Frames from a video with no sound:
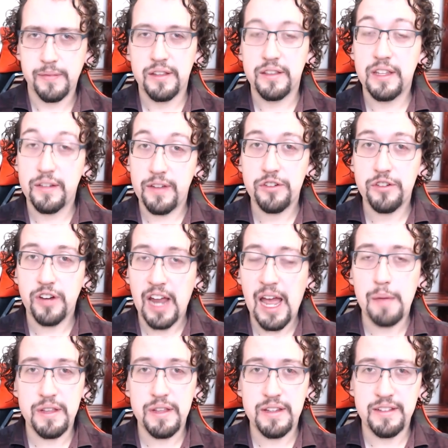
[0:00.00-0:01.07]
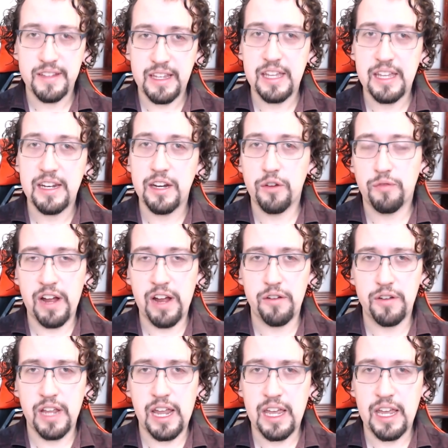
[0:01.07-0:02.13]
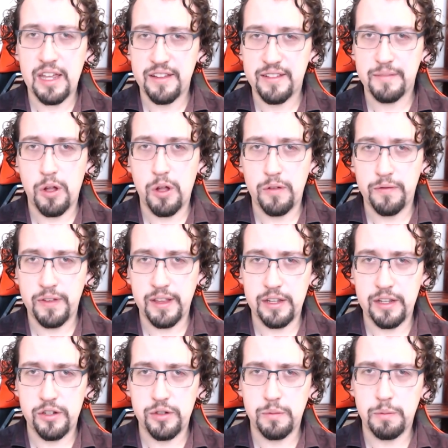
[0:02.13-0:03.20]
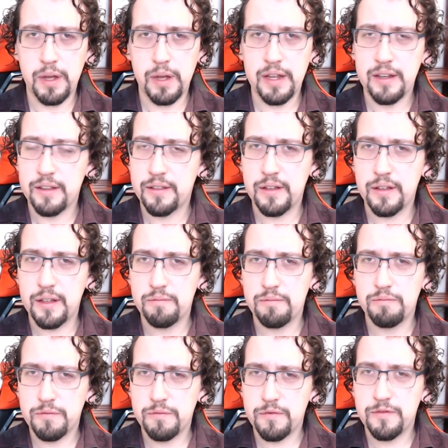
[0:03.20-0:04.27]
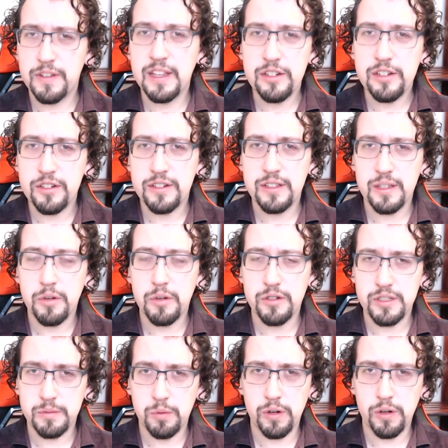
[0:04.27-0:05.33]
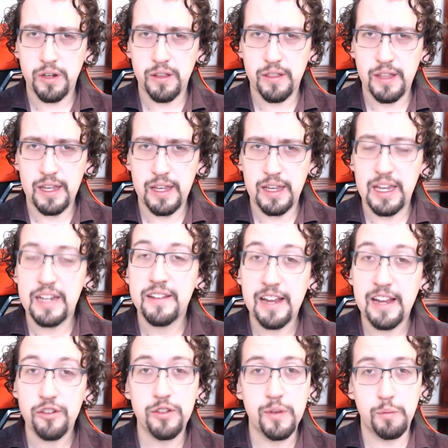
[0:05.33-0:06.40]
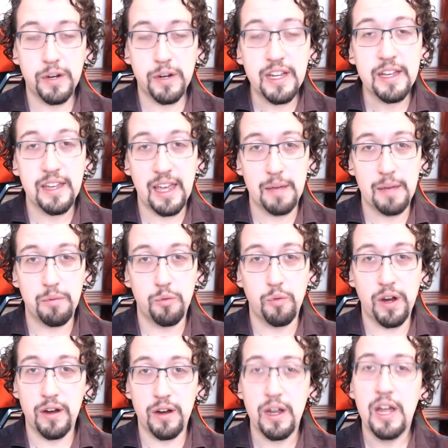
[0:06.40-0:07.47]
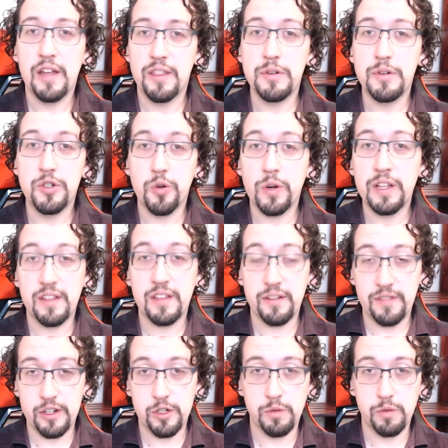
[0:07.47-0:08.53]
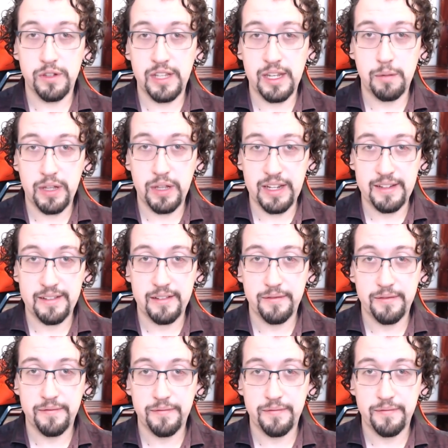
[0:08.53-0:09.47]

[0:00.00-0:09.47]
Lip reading: The adventure happens in and around a small village, but the village isn't the most important thing. It's actually the brigand camp where the majority of the adventure will take place.